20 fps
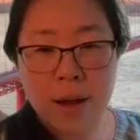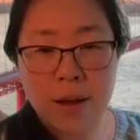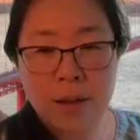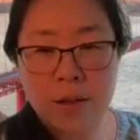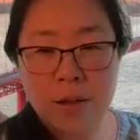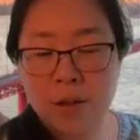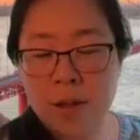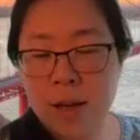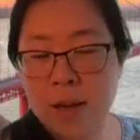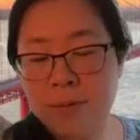
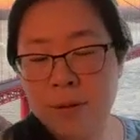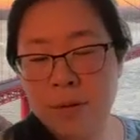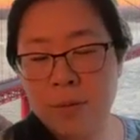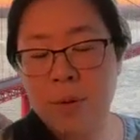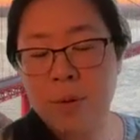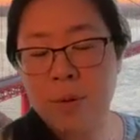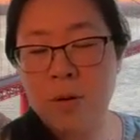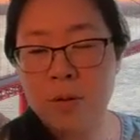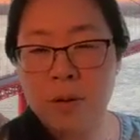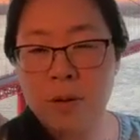So say,
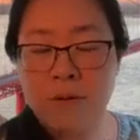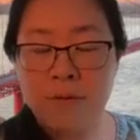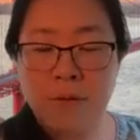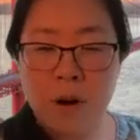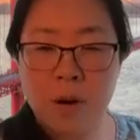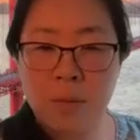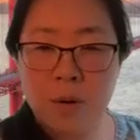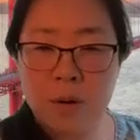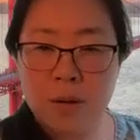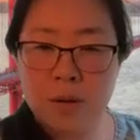suppose a
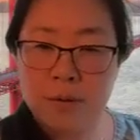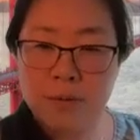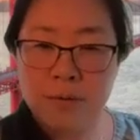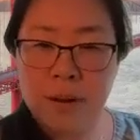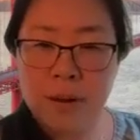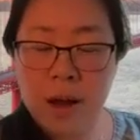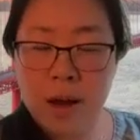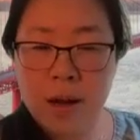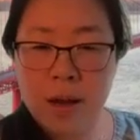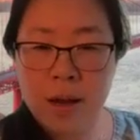firm was
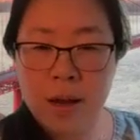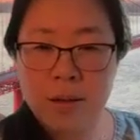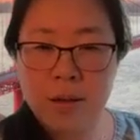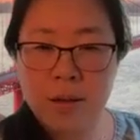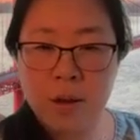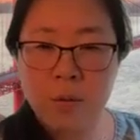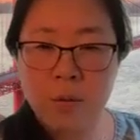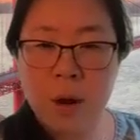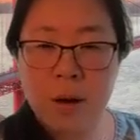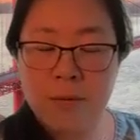
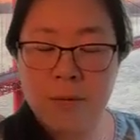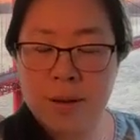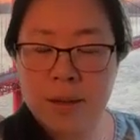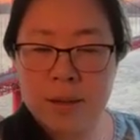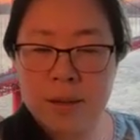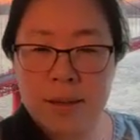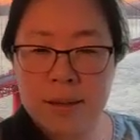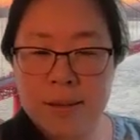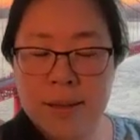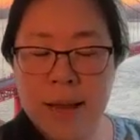flooded, one of
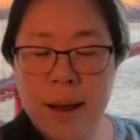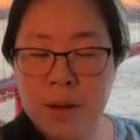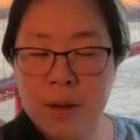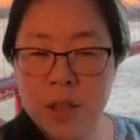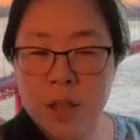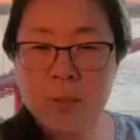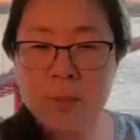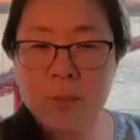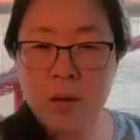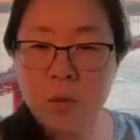its
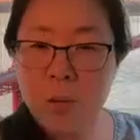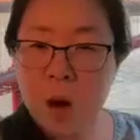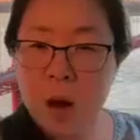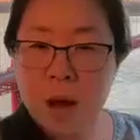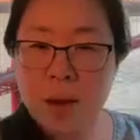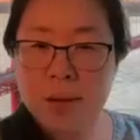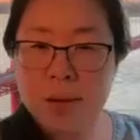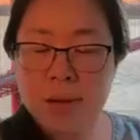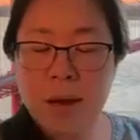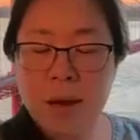establishment
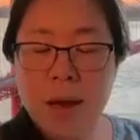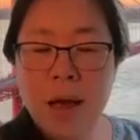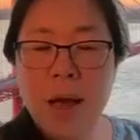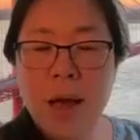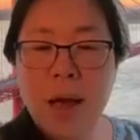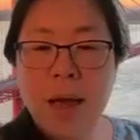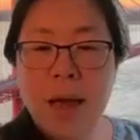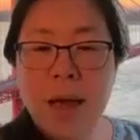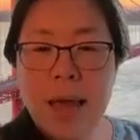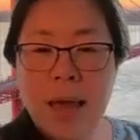was,
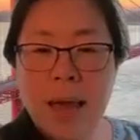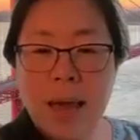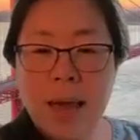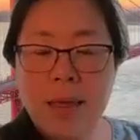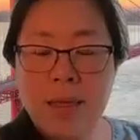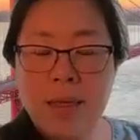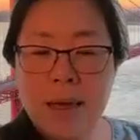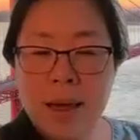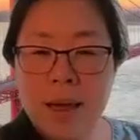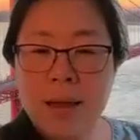
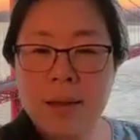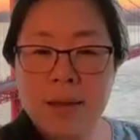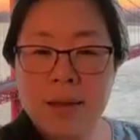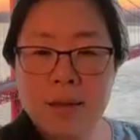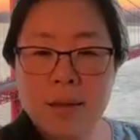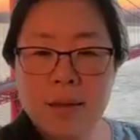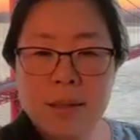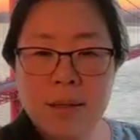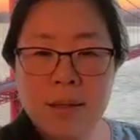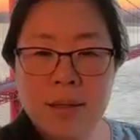and
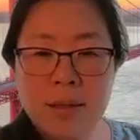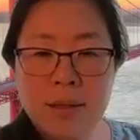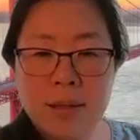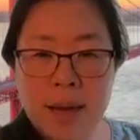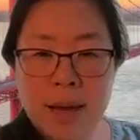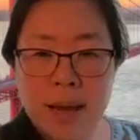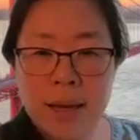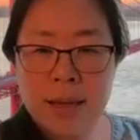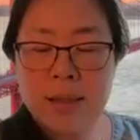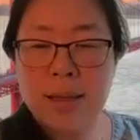then
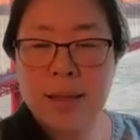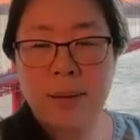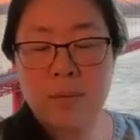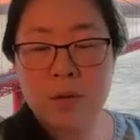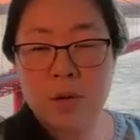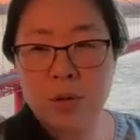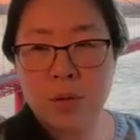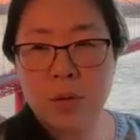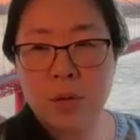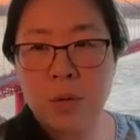they
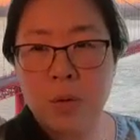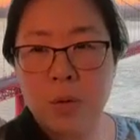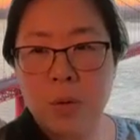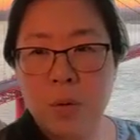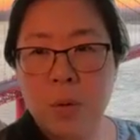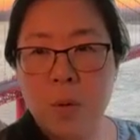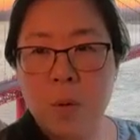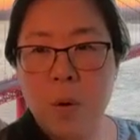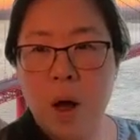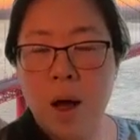seem
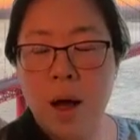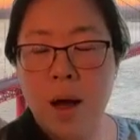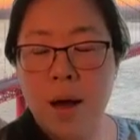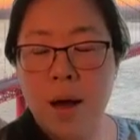to